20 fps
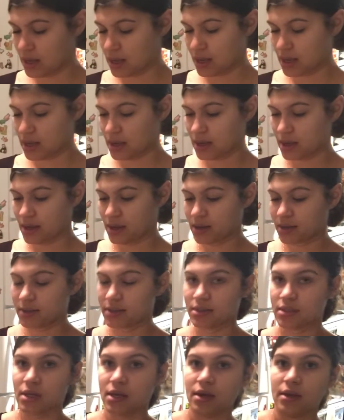
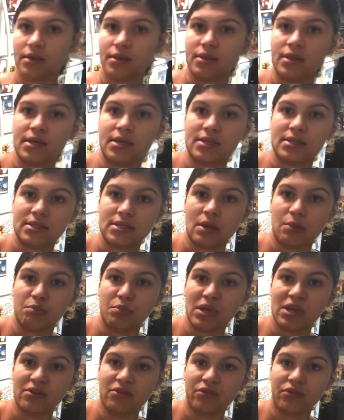and this
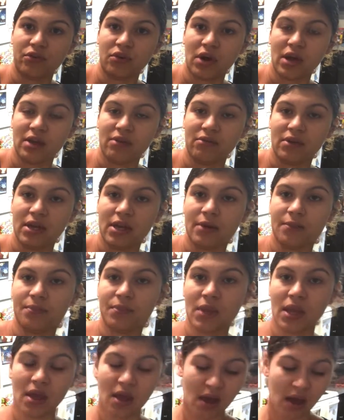beef gravy.